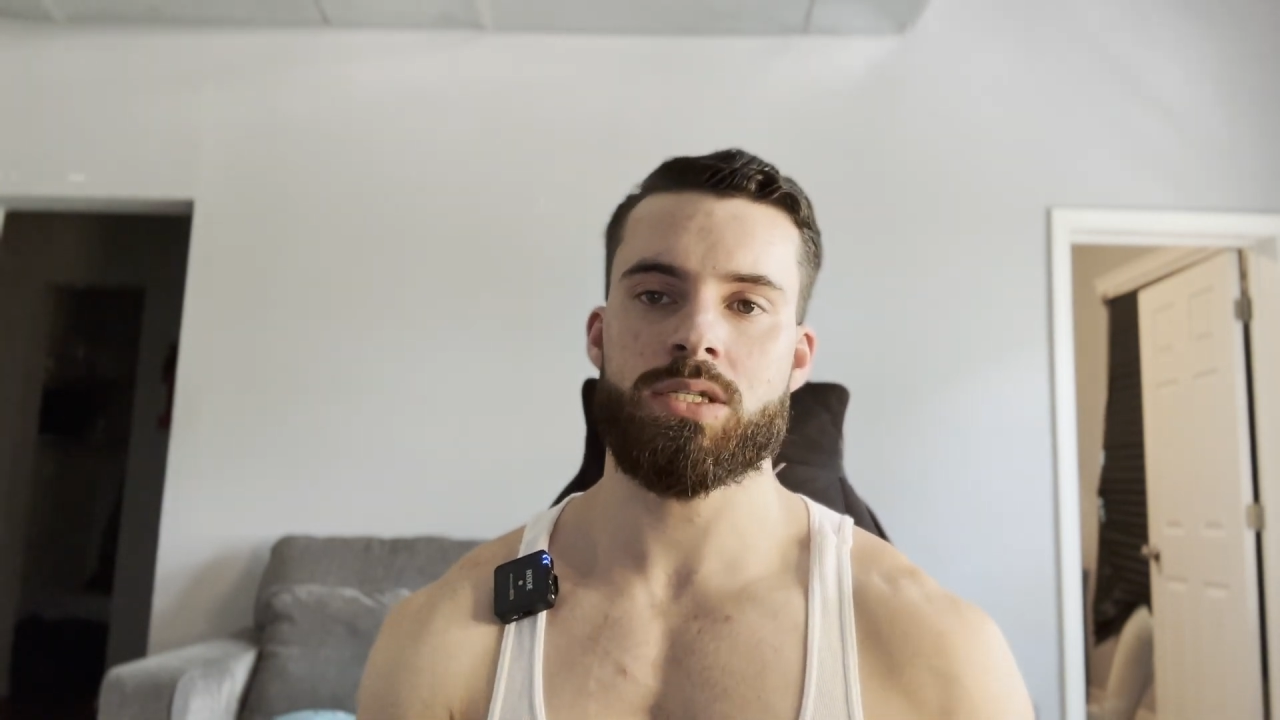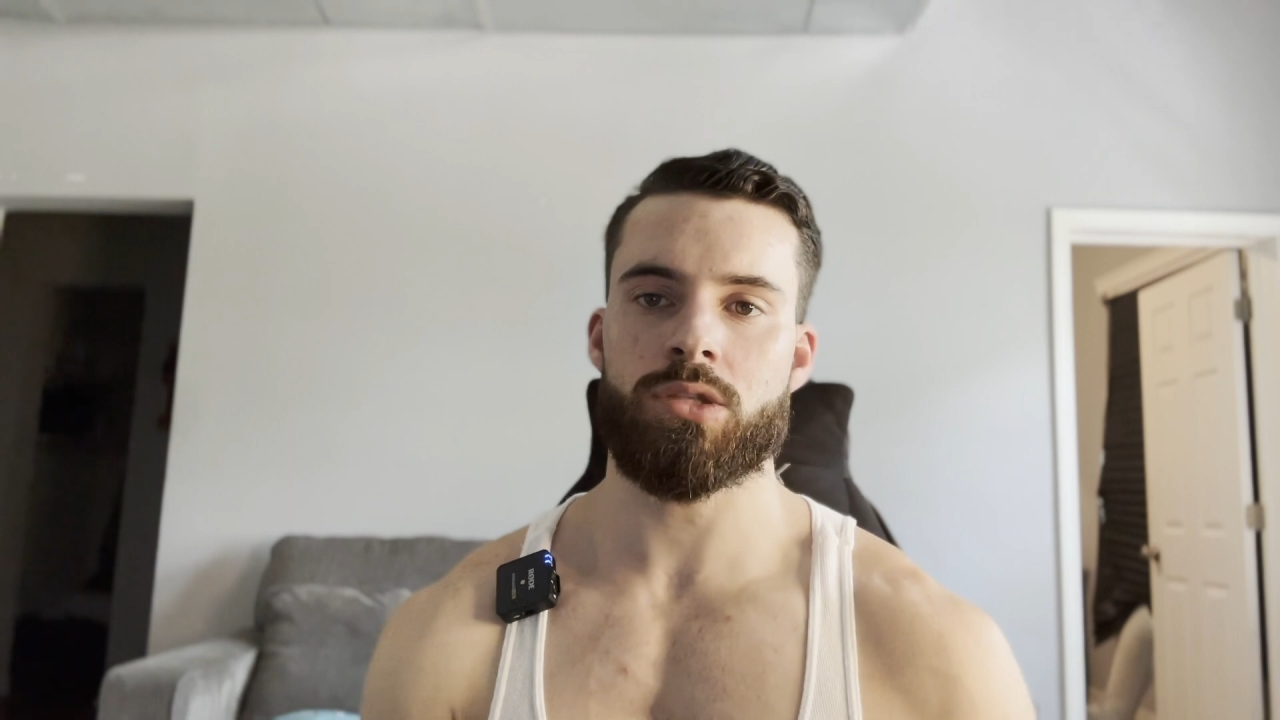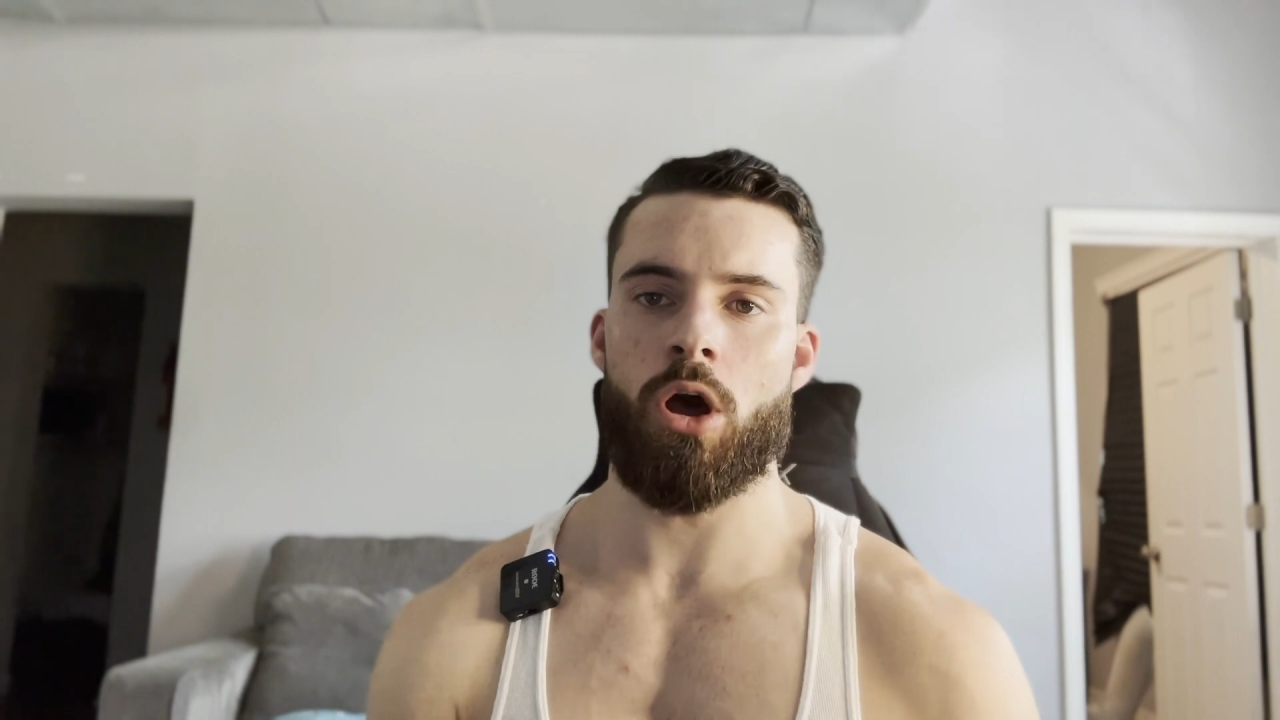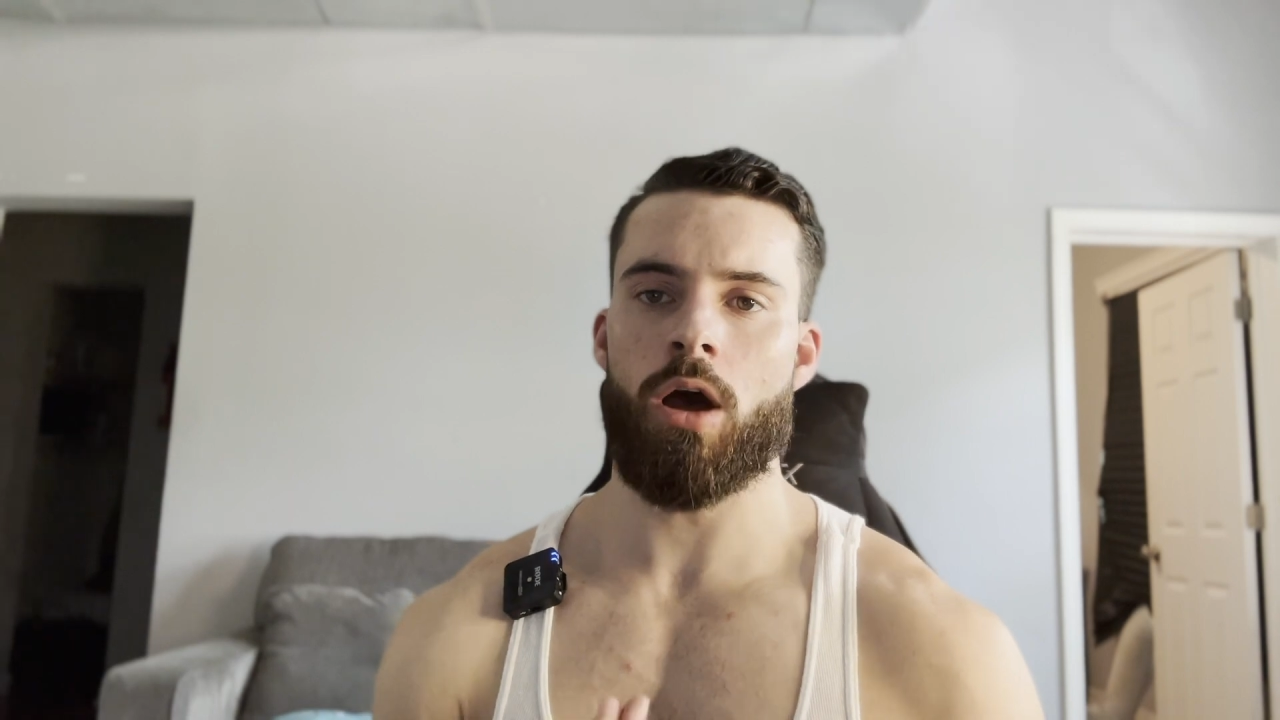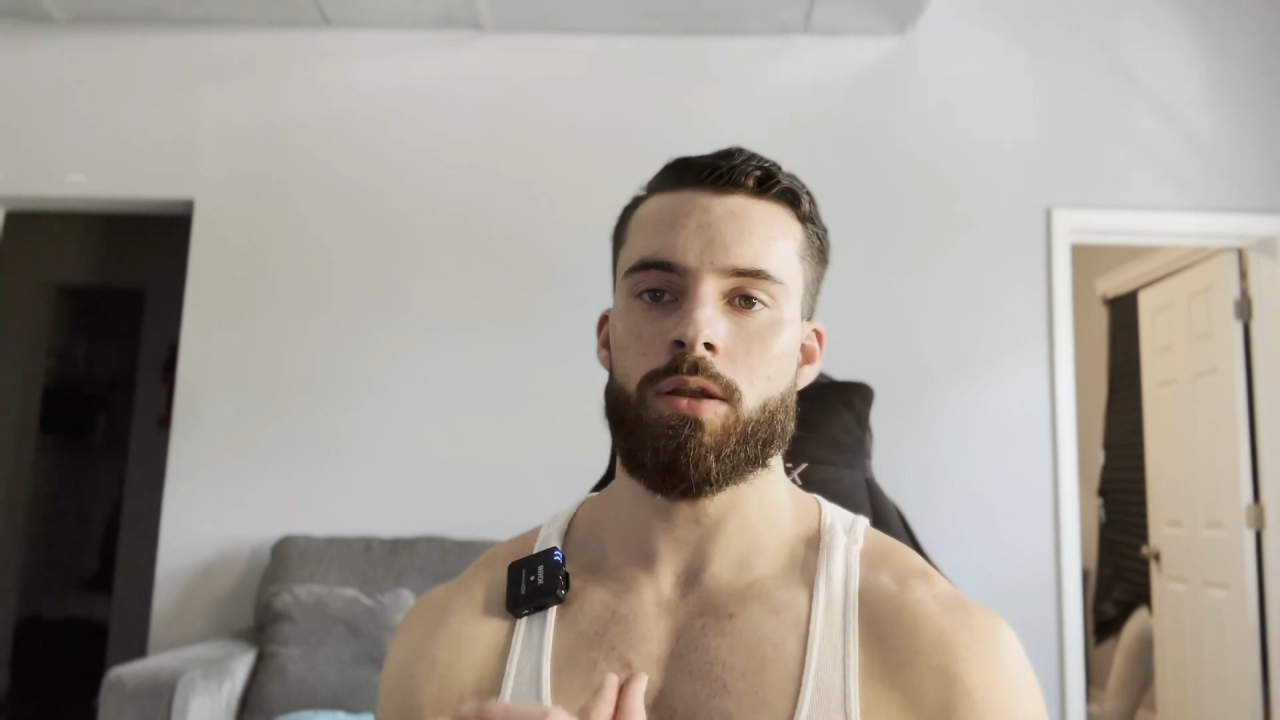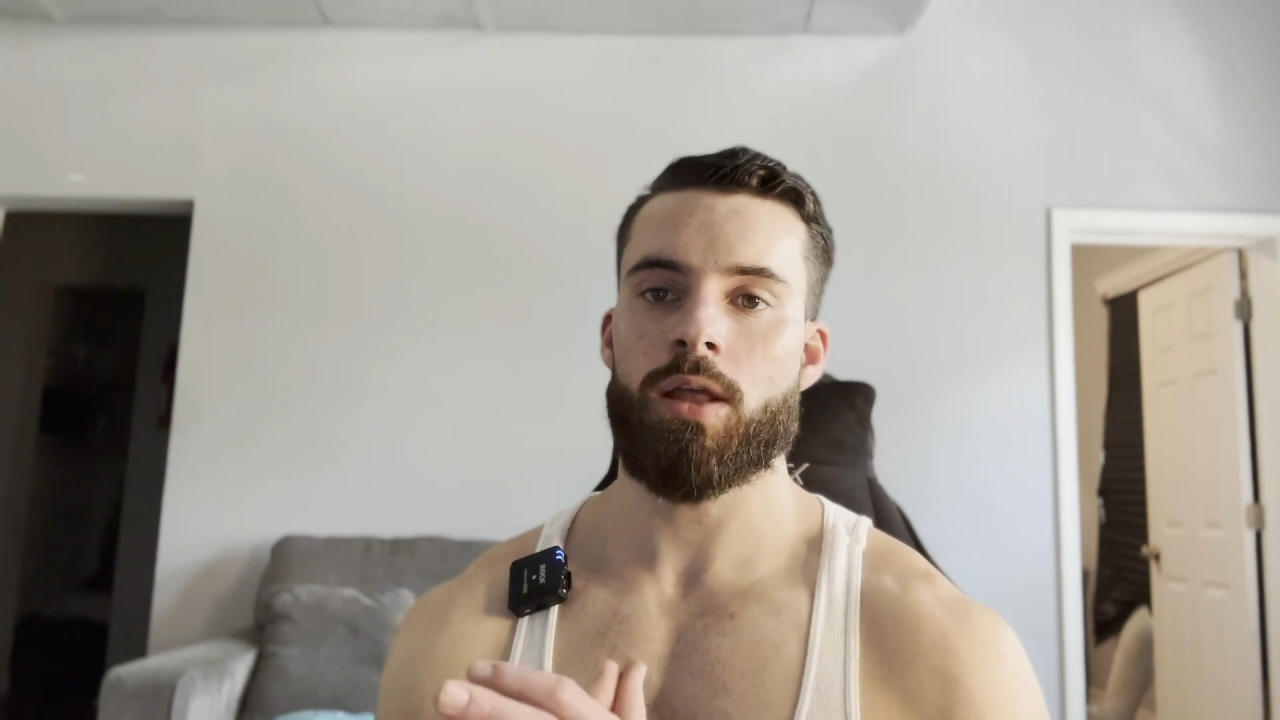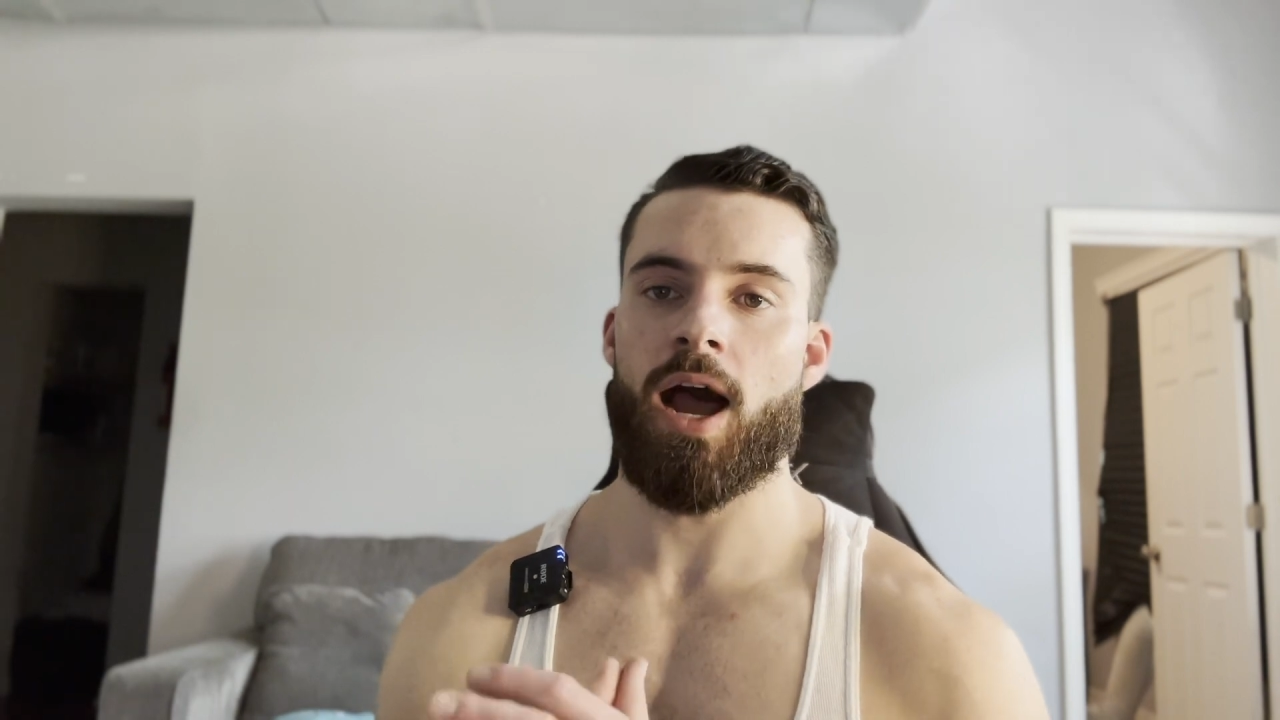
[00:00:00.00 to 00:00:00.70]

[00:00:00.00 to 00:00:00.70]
thought